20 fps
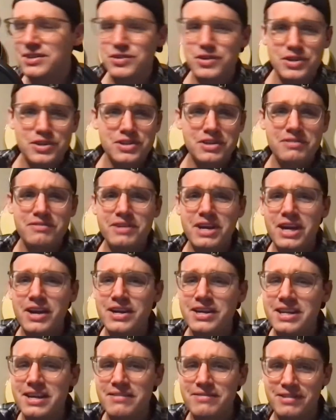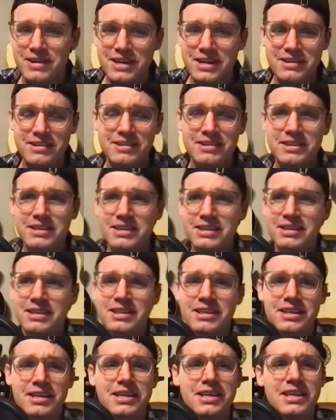after the game, the
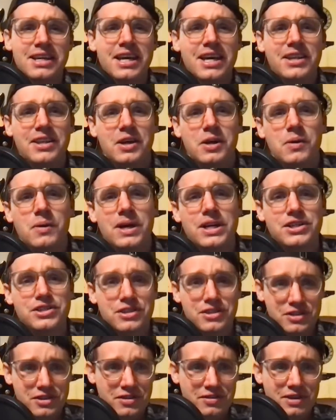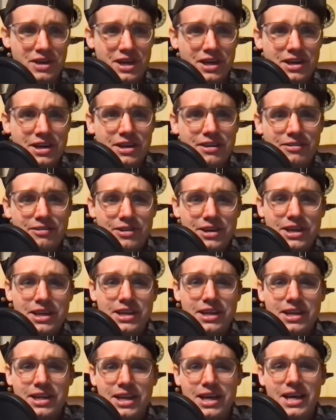answers are very different, and the
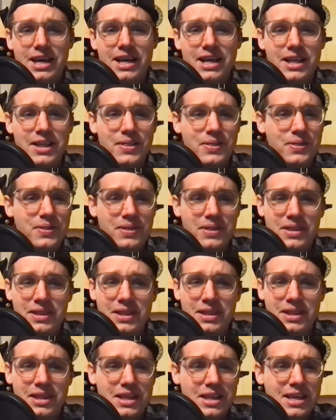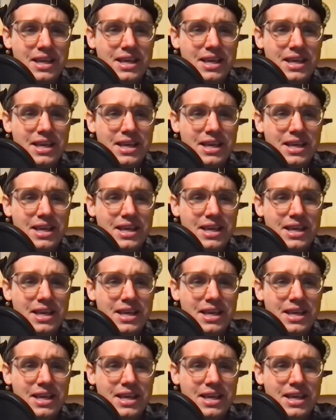questions are very different.